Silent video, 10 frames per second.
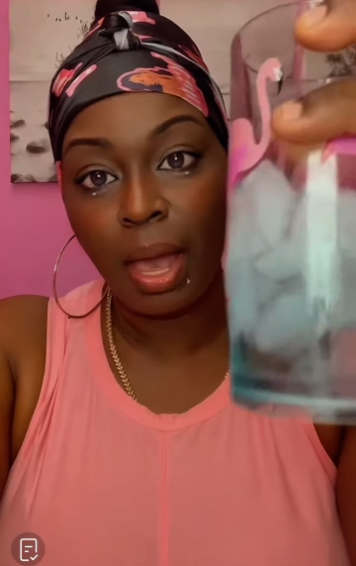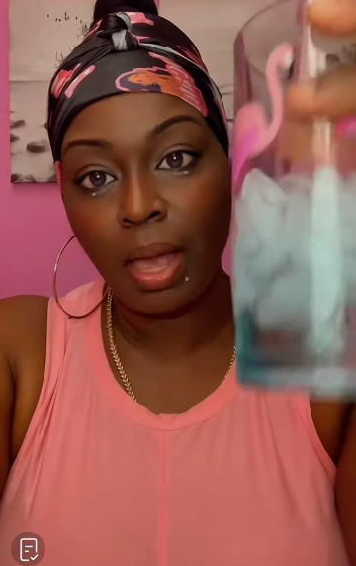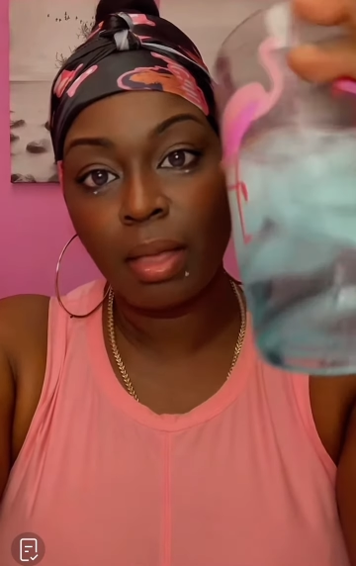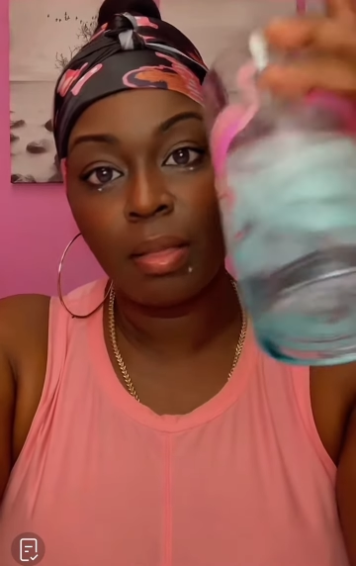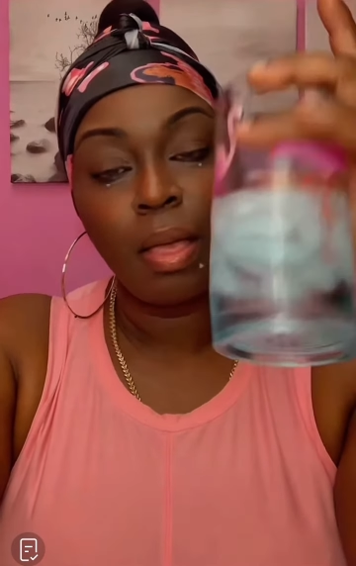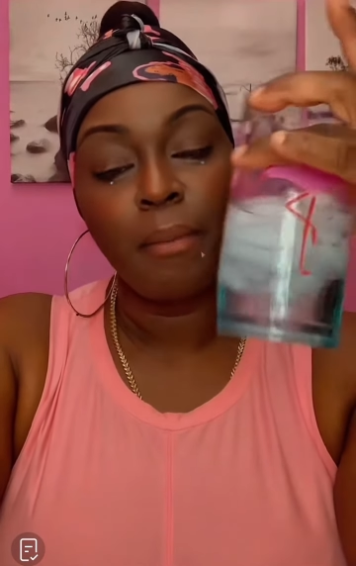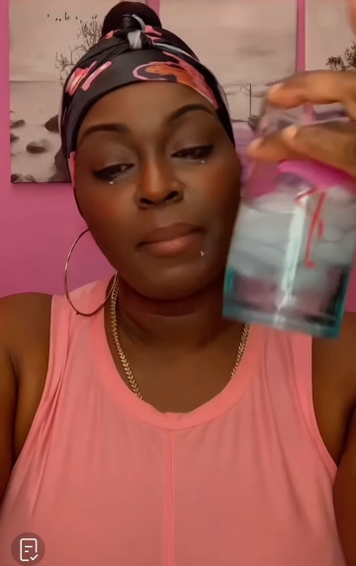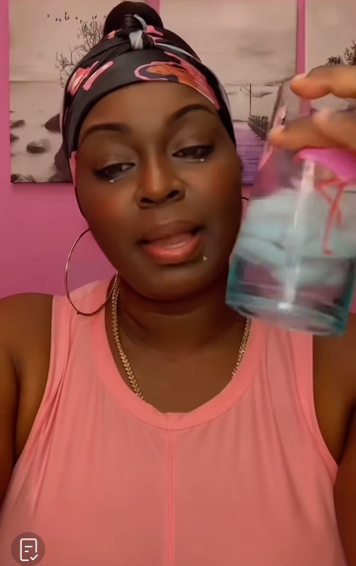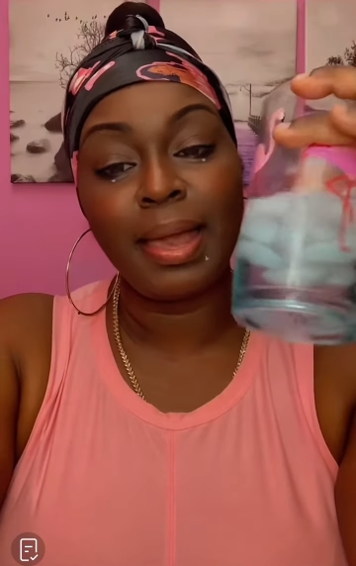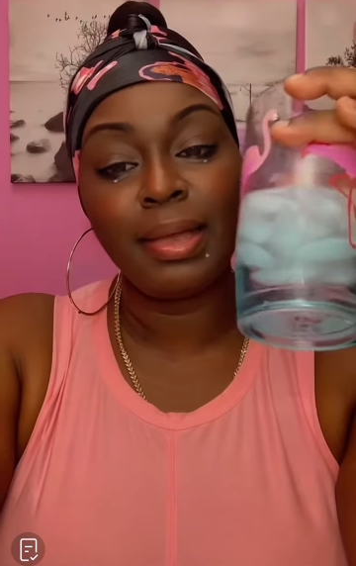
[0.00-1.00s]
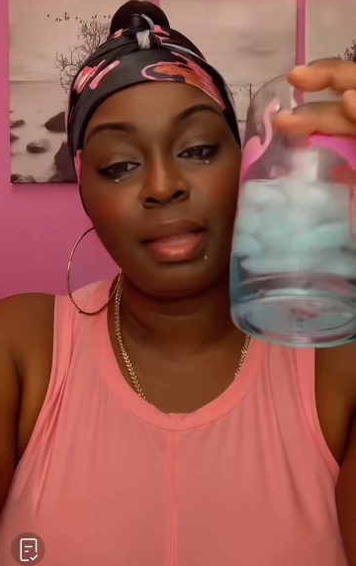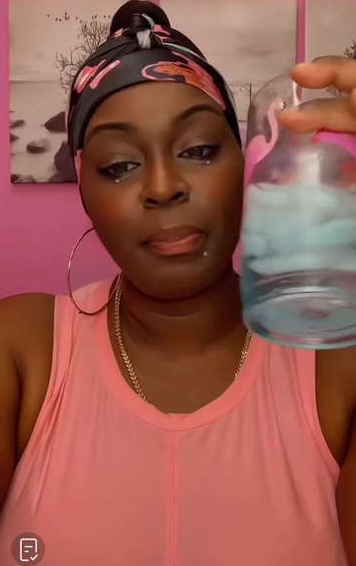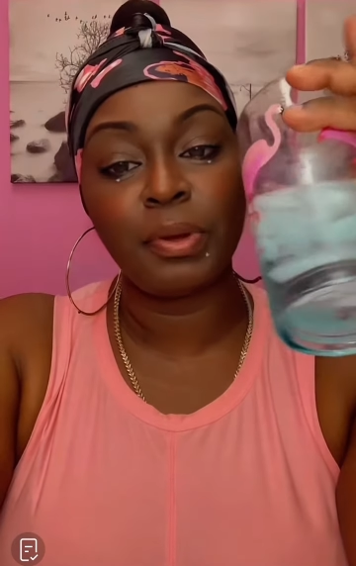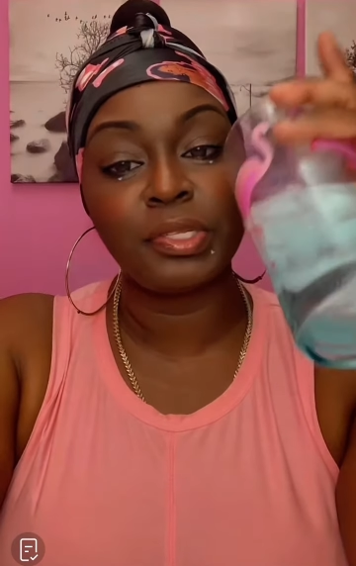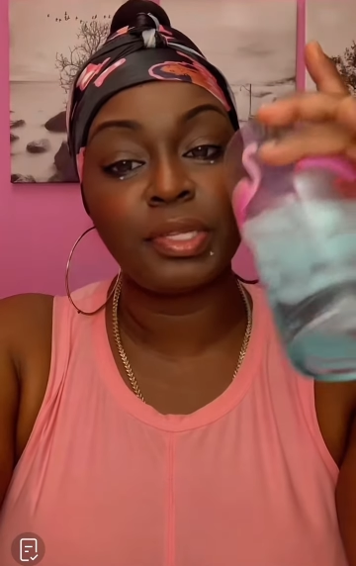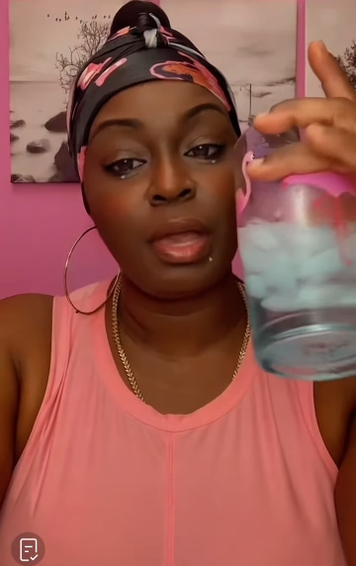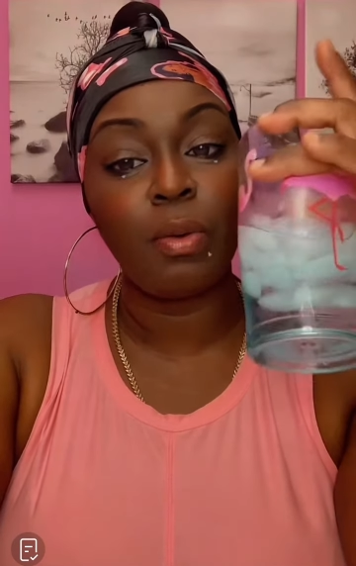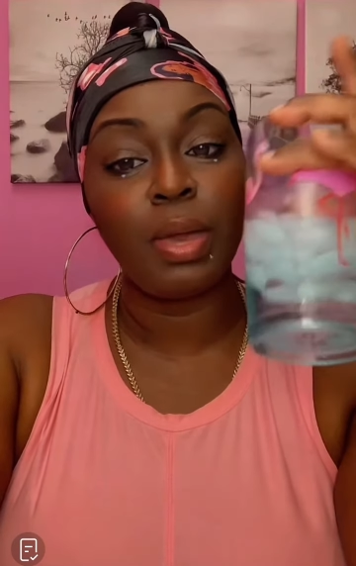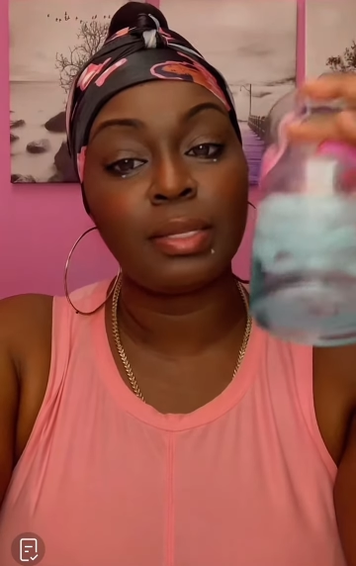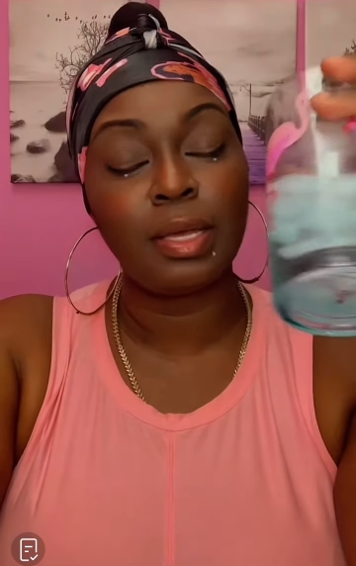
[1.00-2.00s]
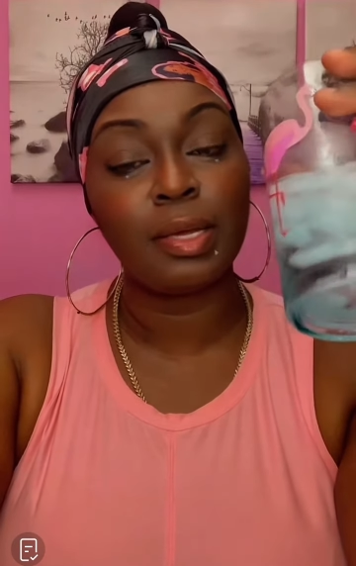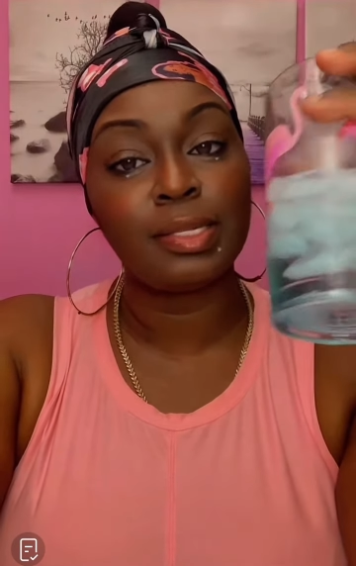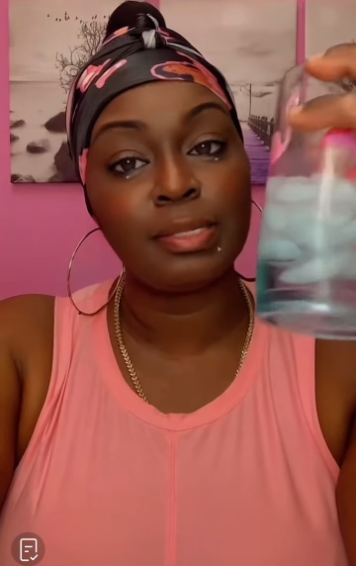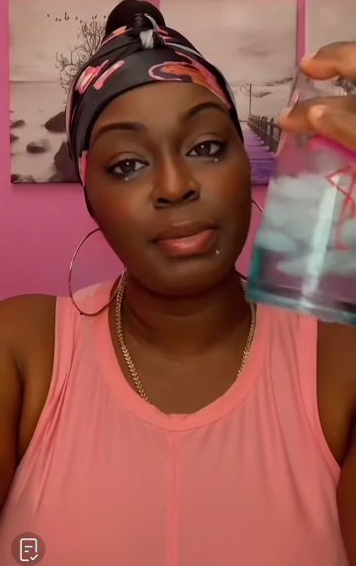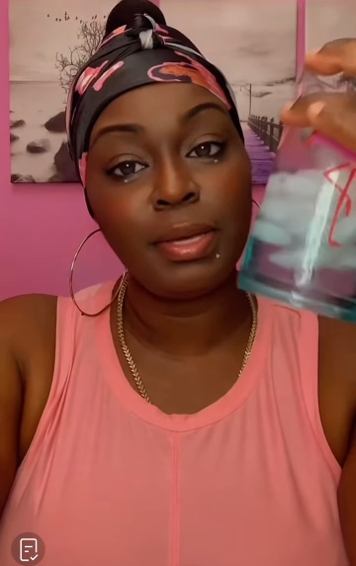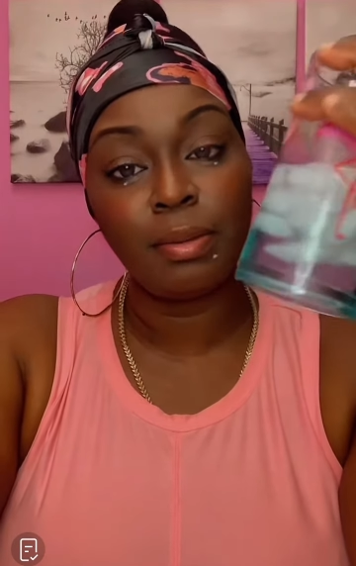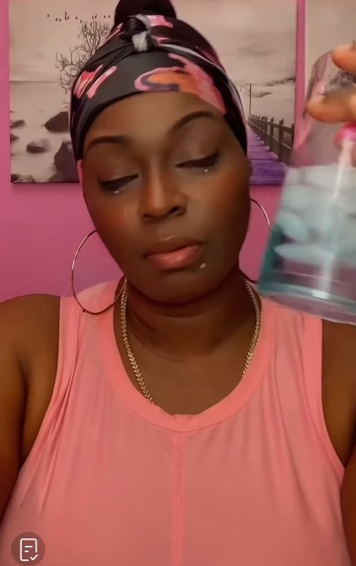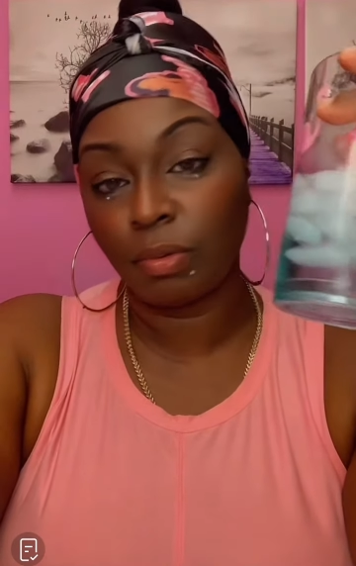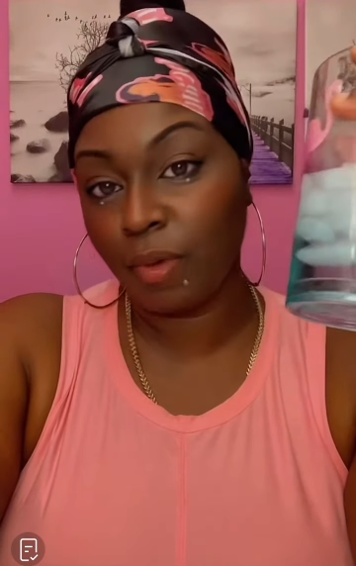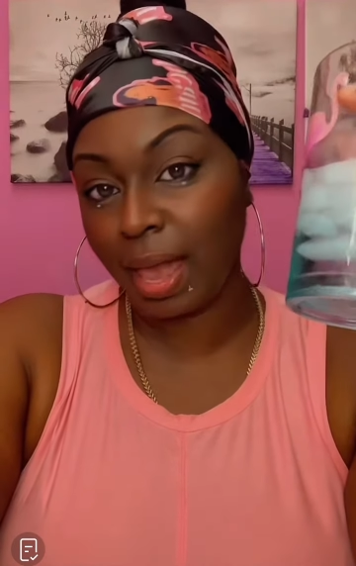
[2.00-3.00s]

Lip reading: Ma, me like the person here where text me.